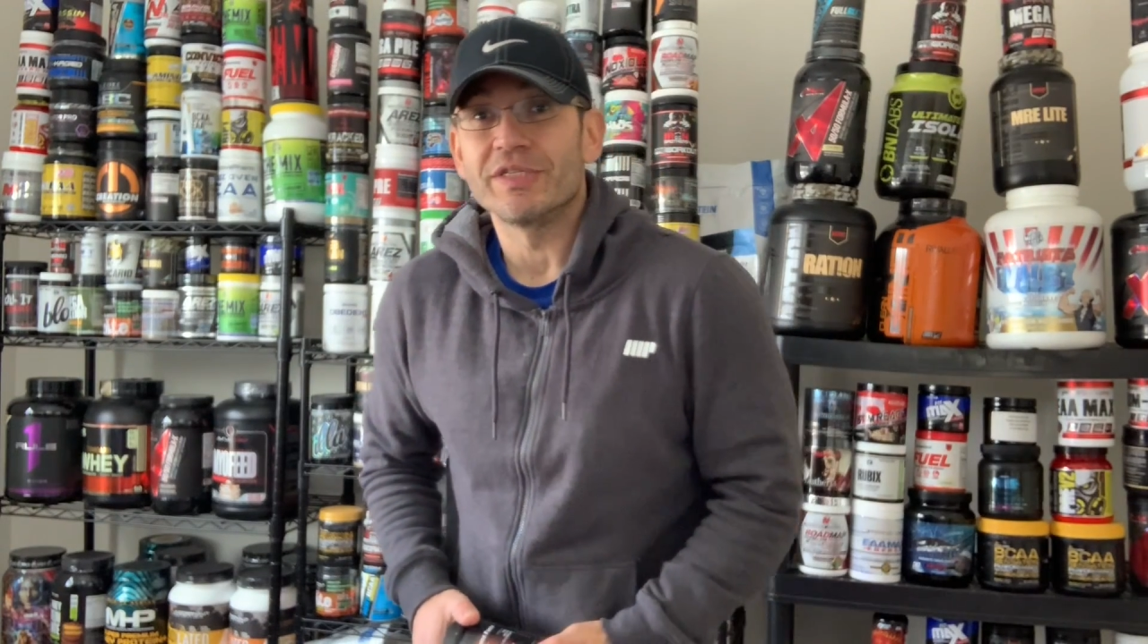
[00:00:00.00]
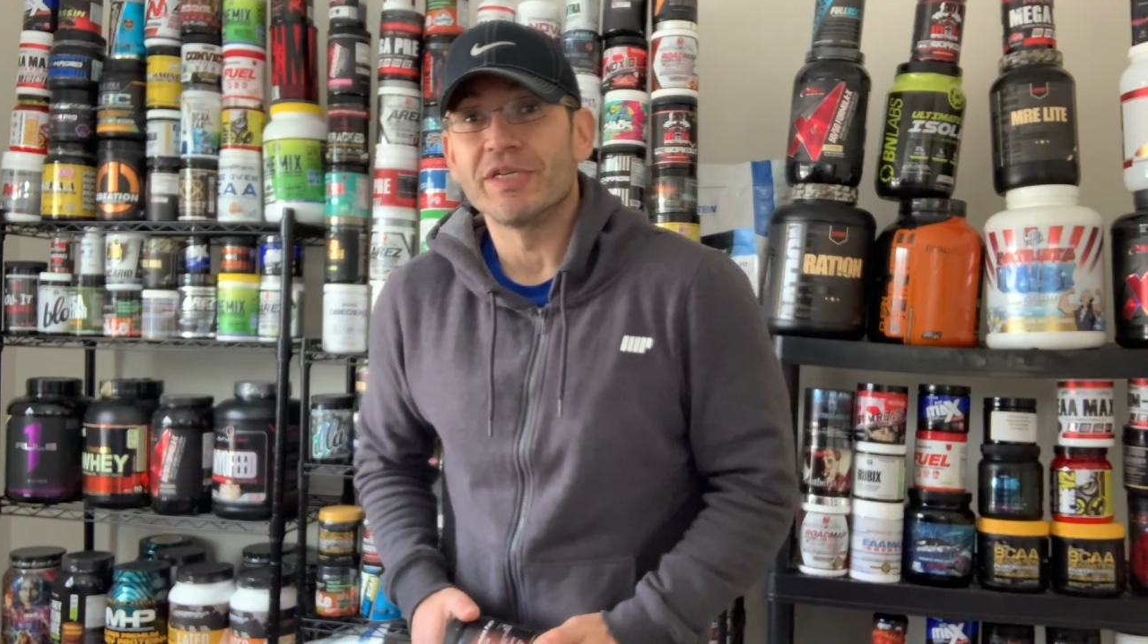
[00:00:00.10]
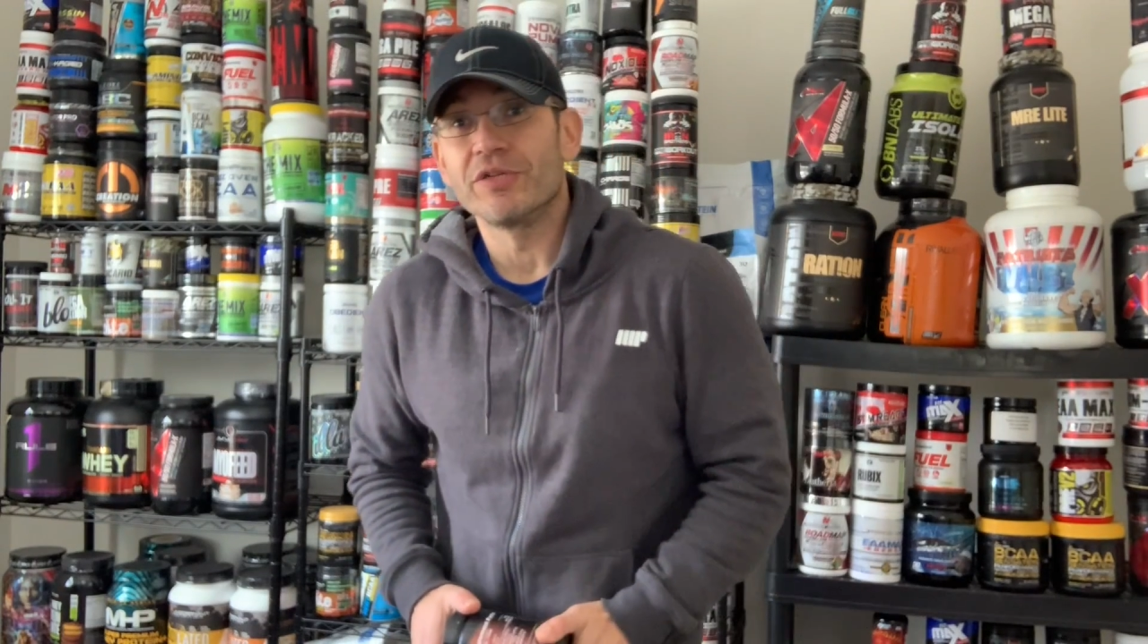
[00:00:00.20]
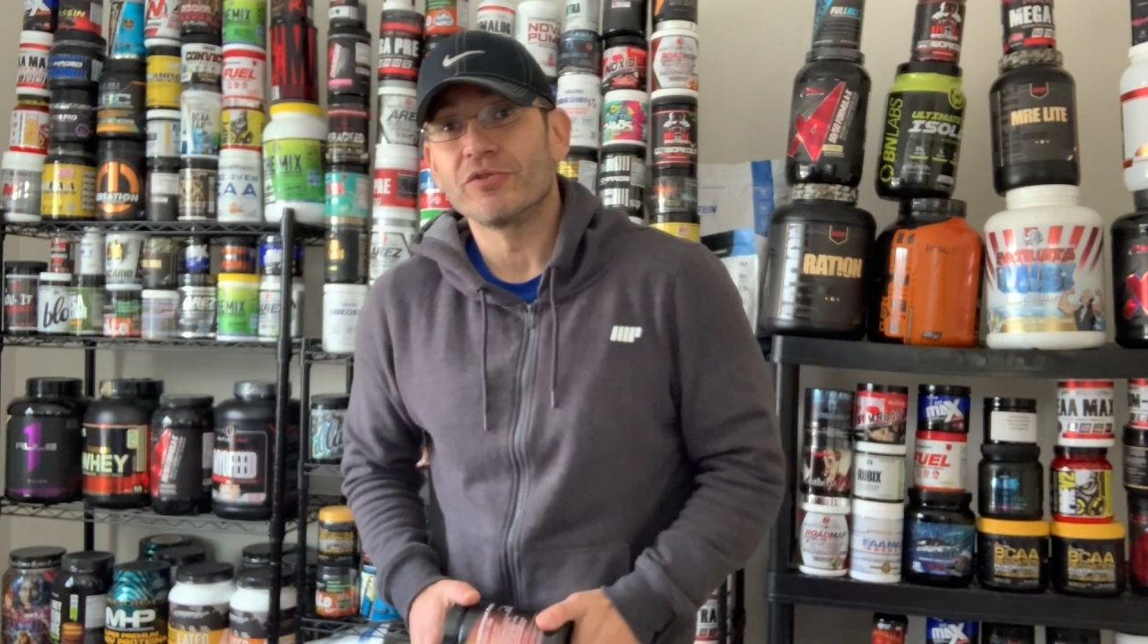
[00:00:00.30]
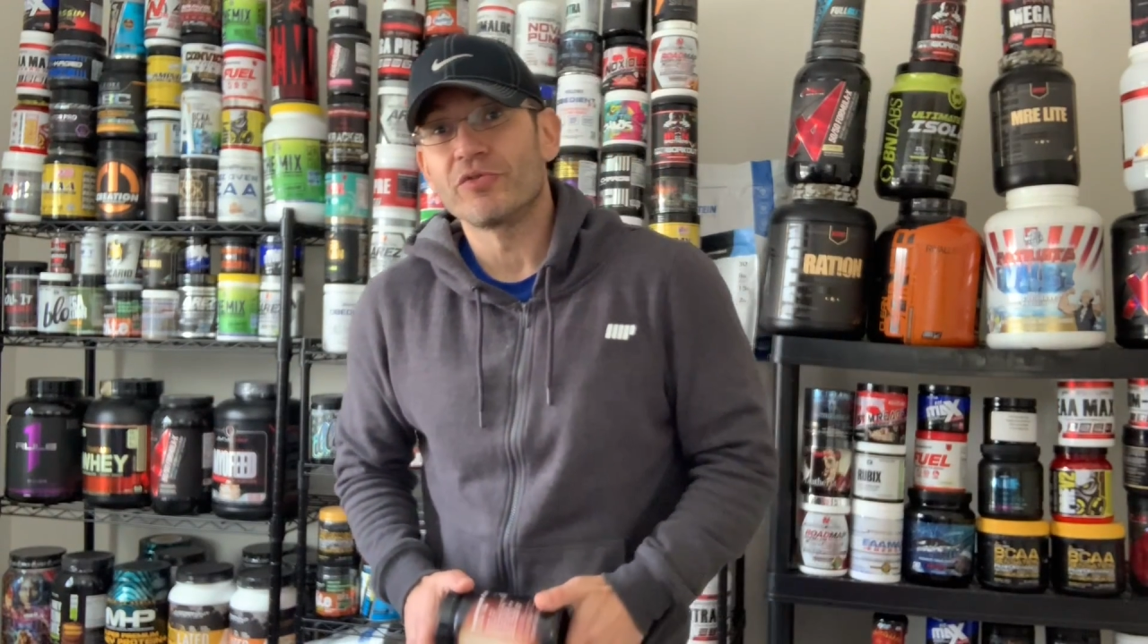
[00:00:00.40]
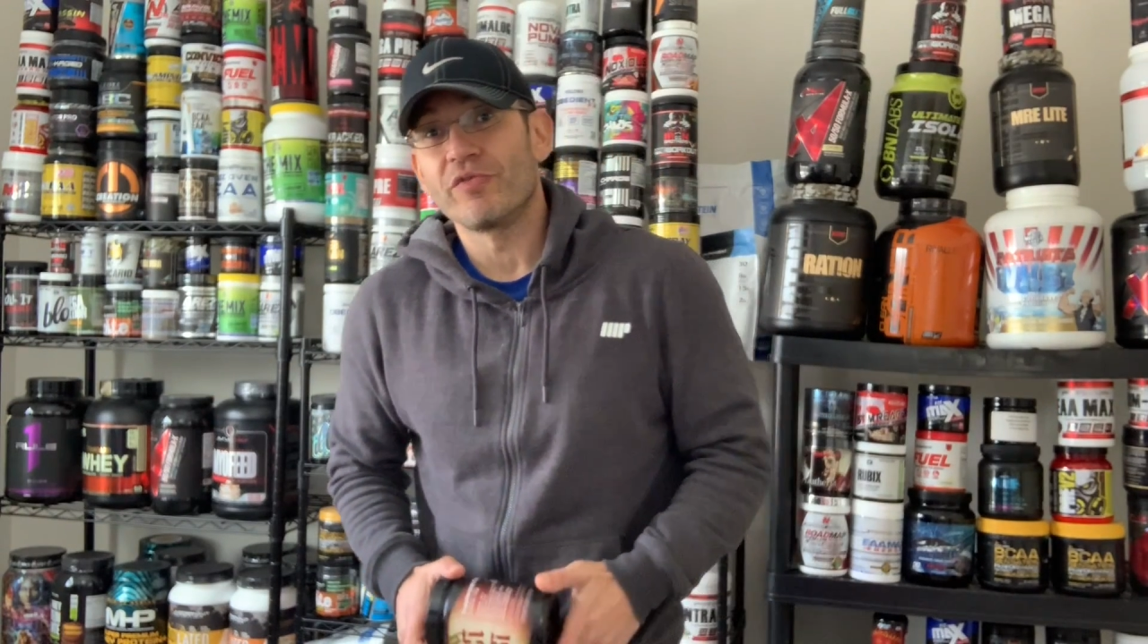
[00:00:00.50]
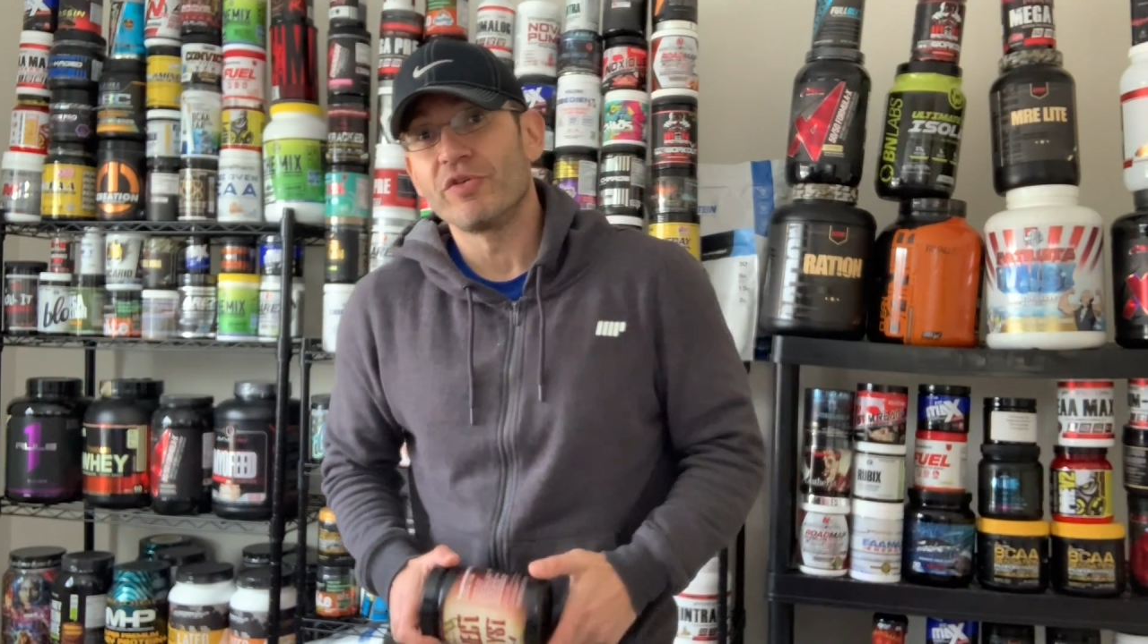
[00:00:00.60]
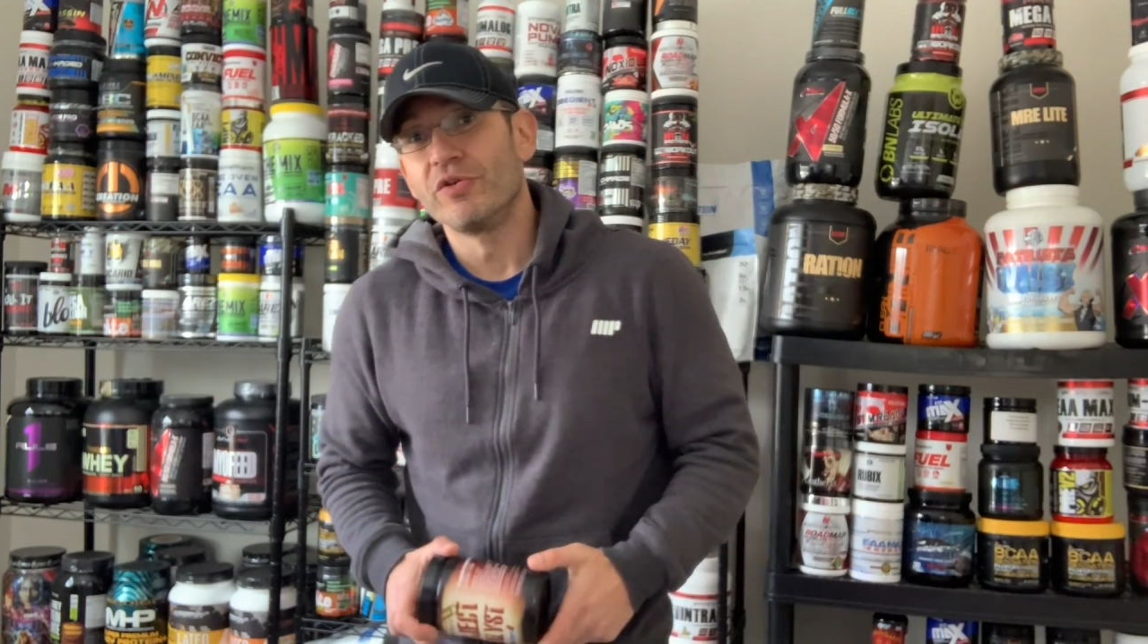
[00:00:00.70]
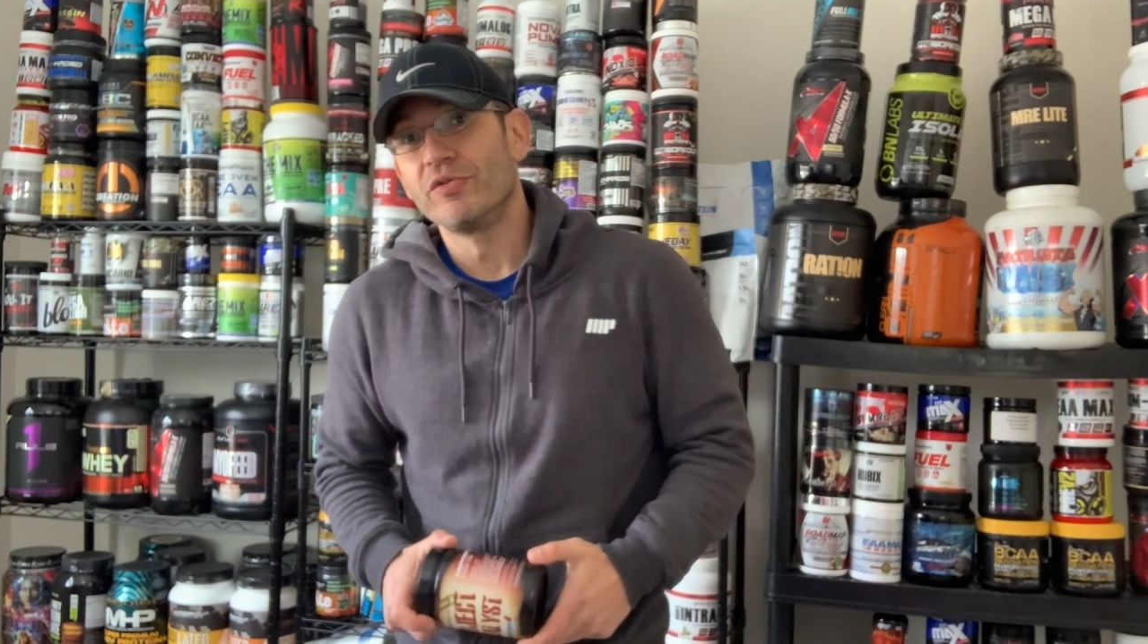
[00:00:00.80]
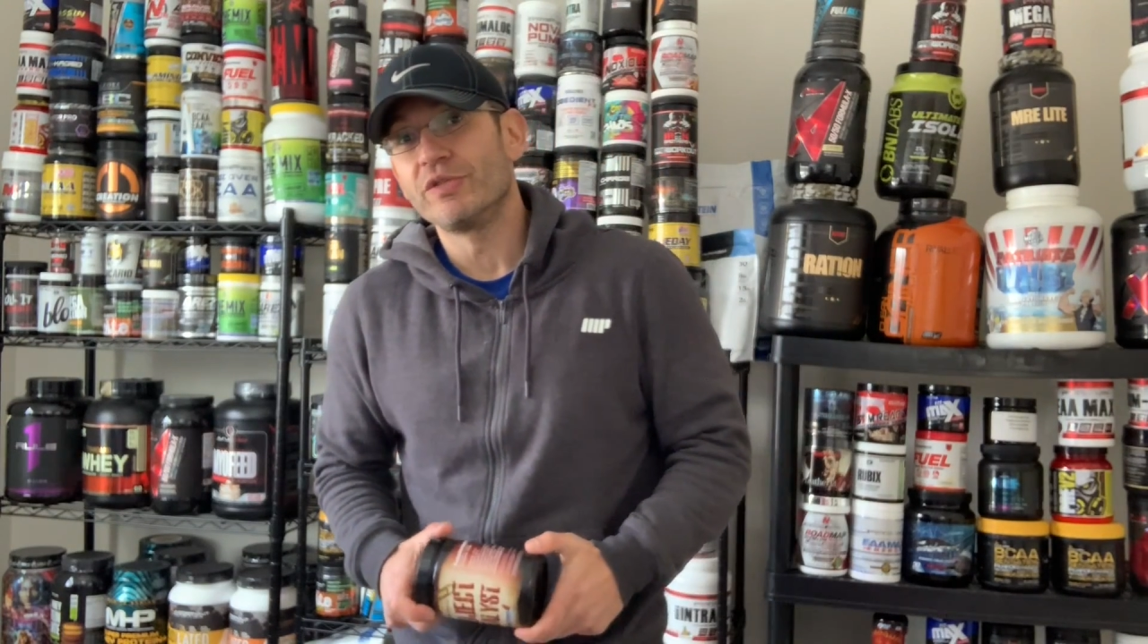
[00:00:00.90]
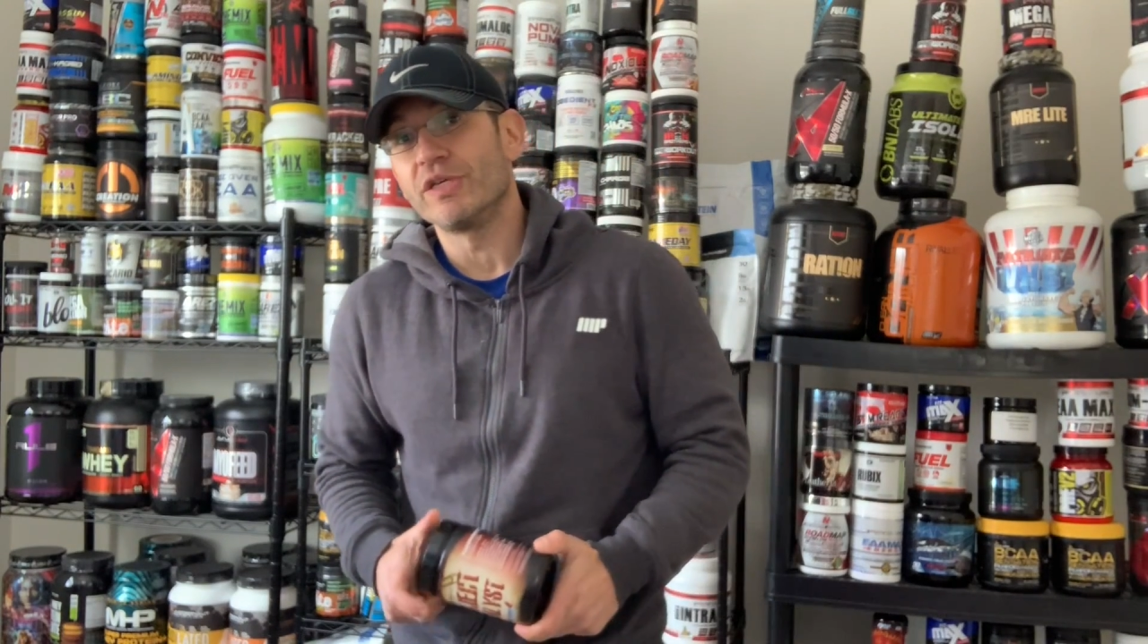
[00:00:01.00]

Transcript: Deal News Reviews,